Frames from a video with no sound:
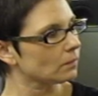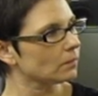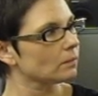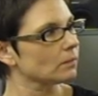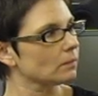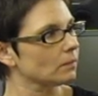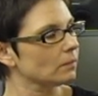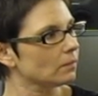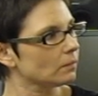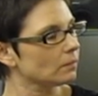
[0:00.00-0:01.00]

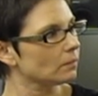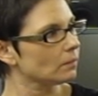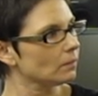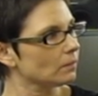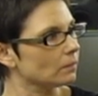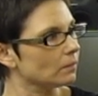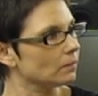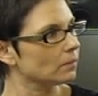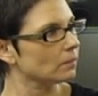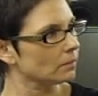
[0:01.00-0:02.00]

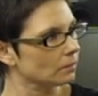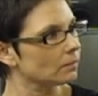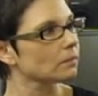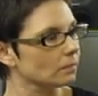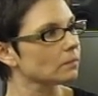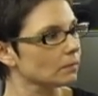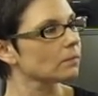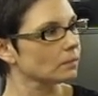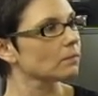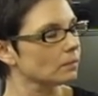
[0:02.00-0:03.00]

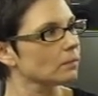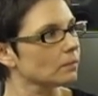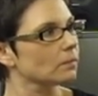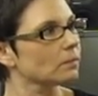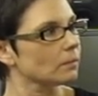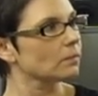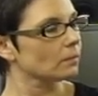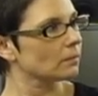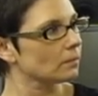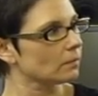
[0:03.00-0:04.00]

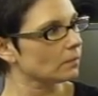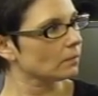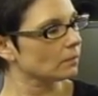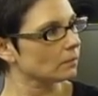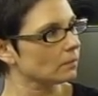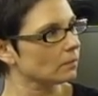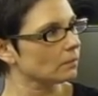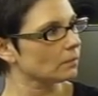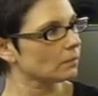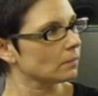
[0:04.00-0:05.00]

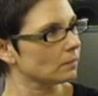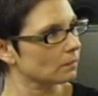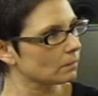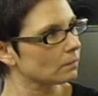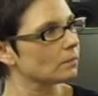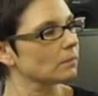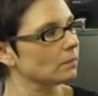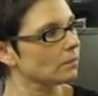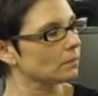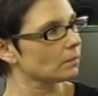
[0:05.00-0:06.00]

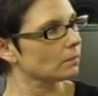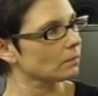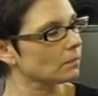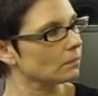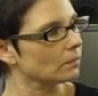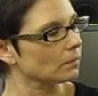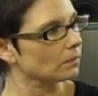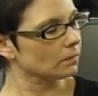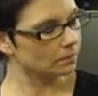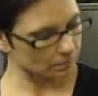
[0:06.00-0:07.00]

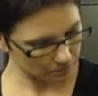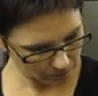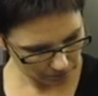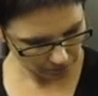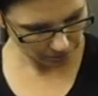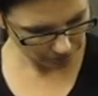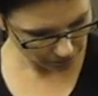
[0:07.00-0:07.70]
The person shown says nothing.